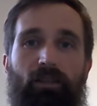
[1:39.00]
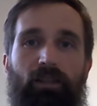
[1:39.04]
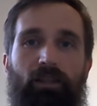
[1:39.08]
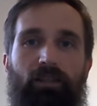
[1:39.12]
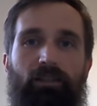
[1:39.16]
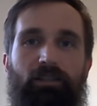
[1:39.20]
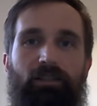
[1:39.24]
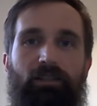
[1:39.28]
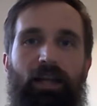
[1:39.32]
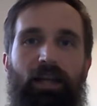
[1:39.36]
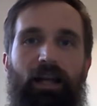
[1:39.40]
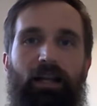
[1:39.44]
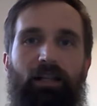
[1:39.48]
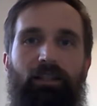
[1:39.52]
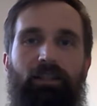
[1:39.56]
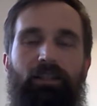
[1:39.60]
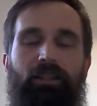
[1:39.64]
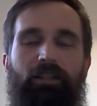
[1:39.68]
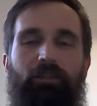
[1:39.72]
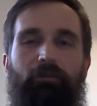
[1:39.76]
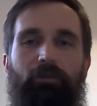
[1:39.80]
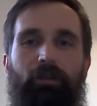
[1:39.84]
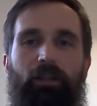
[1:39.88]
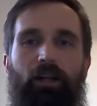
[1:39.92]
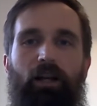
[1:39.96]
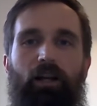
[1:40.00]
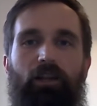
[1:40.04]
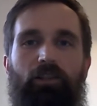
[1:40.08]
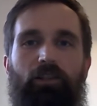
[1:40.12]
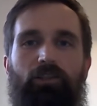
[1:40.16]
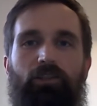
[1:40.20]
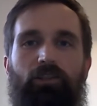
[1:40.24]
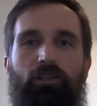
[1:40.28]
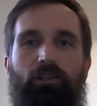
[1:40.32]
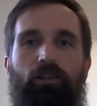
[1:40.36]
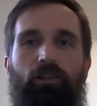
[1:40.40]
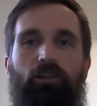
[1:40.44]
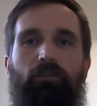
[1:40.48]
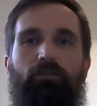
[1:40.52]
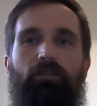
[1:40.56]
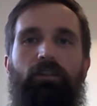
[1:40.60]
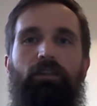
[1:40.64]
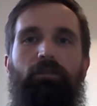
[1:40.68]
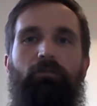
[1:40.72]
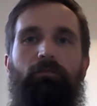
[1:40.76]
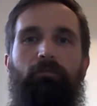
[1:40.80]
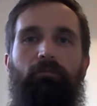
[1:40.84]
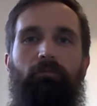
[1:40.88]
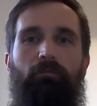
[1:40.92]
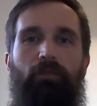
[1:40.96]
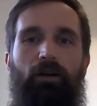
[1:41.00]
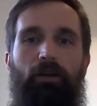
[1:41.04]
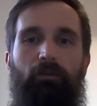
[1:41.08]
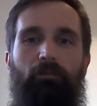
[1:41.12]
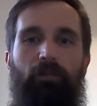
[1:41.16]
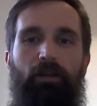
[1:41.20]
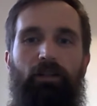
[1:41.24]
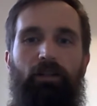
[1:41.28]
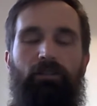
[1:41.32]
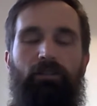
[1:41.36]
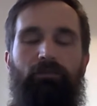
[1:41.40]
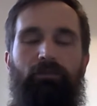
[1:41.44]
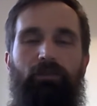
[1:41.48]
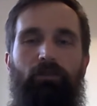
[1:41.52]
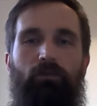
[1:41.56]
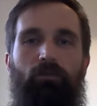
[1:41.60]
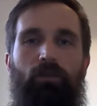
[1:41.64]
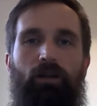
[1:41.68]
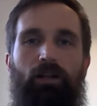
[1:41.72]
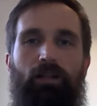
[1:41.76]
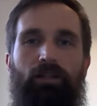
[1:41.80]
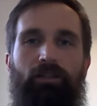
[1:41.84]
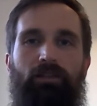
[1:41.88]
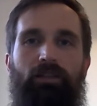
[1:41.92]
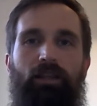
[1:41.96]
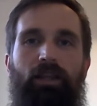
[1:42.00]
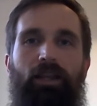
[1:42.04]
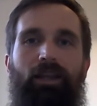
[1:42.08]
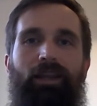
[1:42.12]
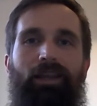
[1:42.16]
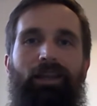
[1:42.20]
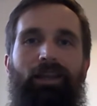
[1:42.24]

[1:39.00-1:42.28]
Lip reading: exactly in regards to COVID, but much of it was.